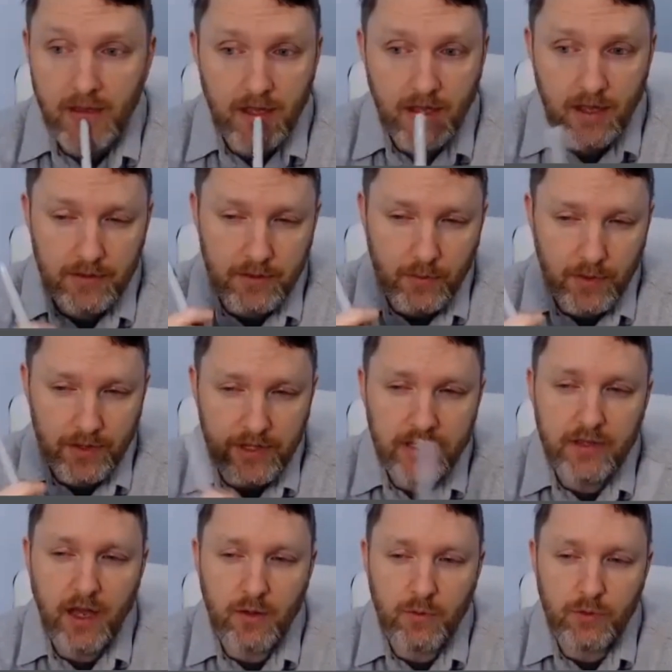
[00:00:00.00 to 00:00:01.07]
The one thing
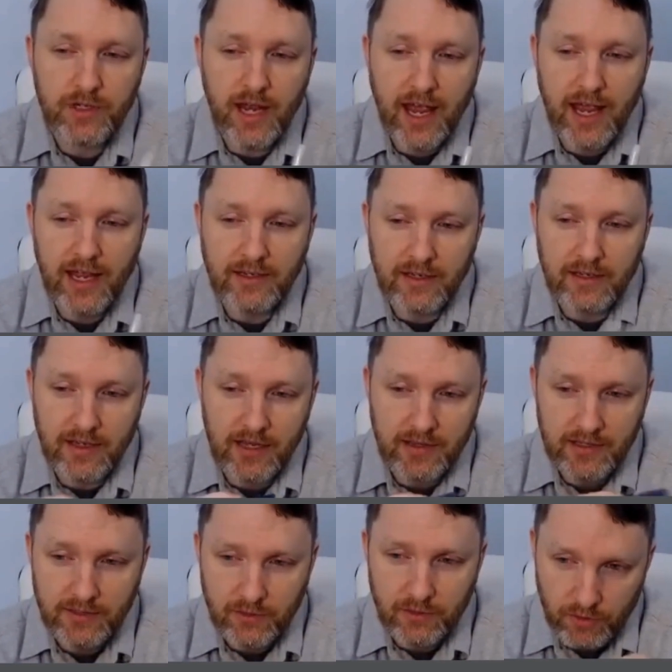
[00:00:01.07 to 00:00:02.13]
that I would add, and
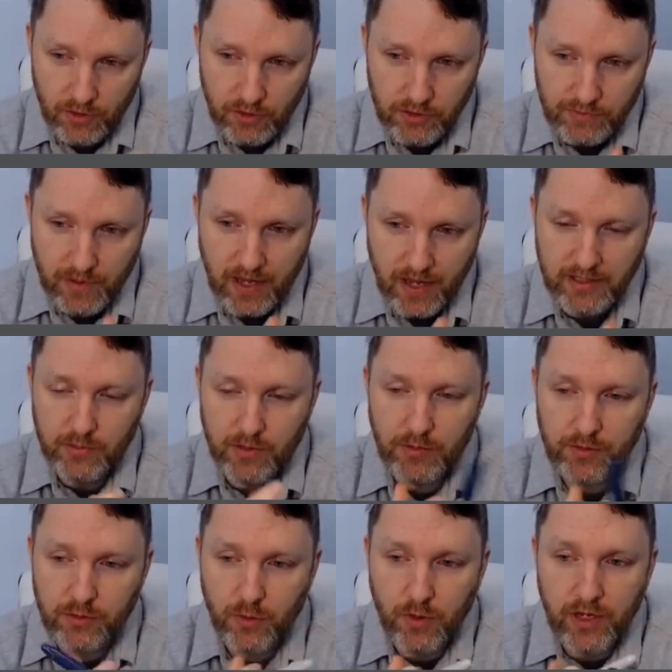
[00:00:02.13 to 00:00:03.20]
this sort of goes back to what I
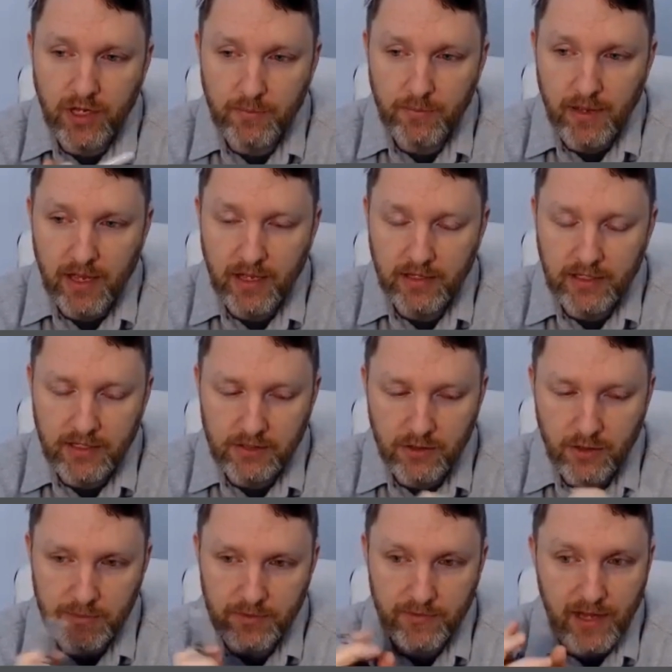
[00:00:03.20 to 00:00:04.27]
was talking about in
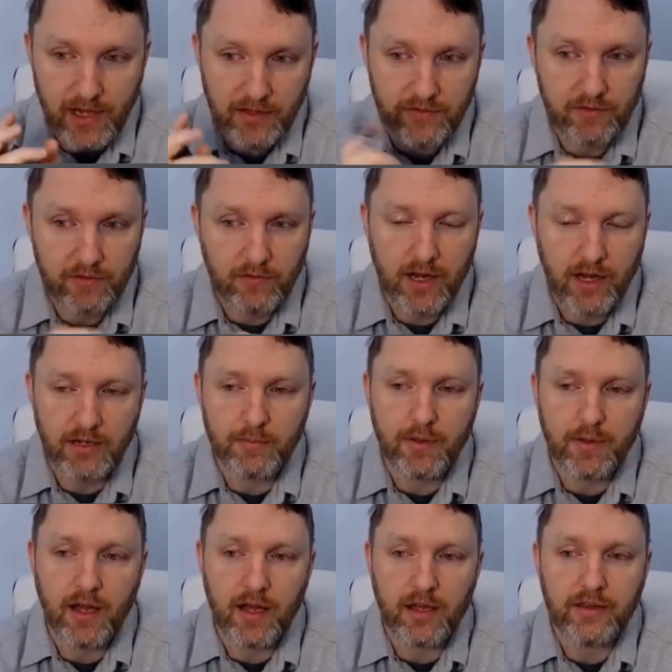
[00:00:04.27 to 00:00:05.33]
terms of elephant rider
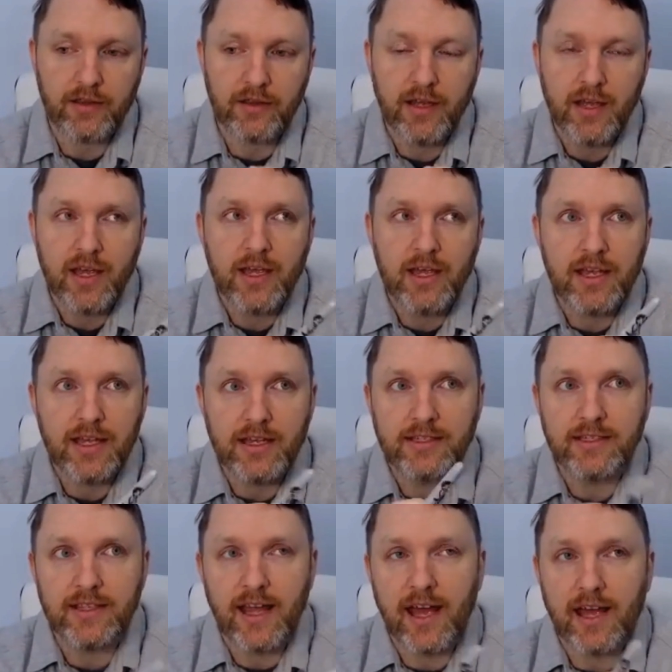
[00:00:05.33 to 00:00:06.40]
path,
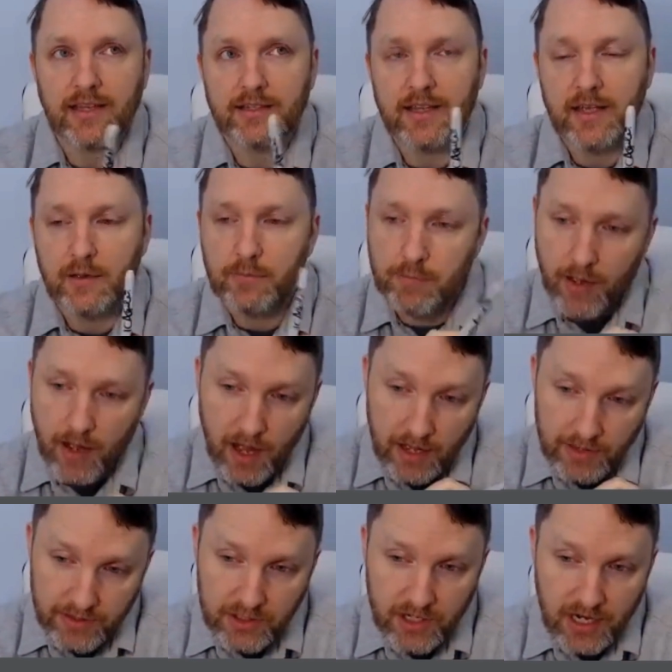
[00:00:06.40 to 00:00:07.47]
is that
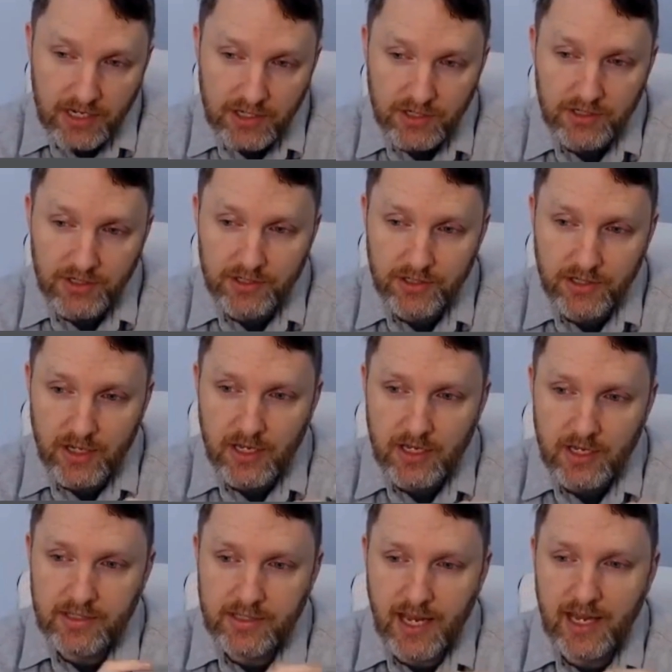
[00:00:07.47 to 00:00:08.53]
path changes
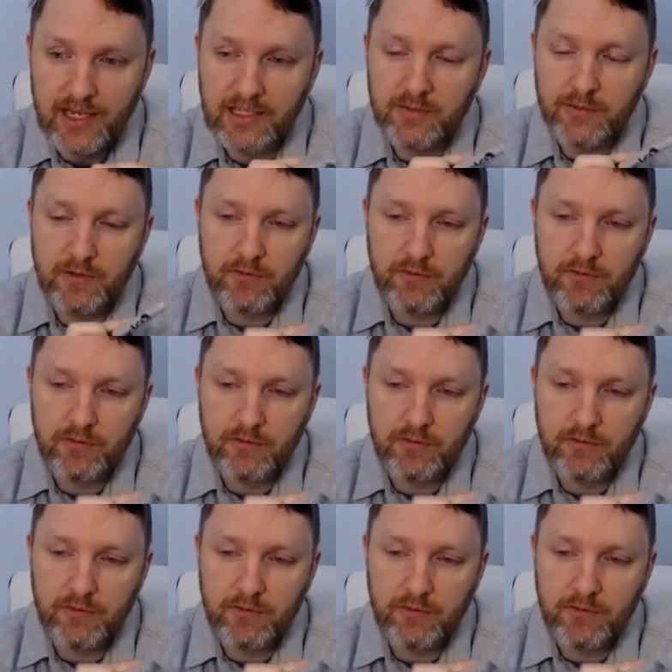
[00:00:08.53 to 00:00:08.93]
tend to be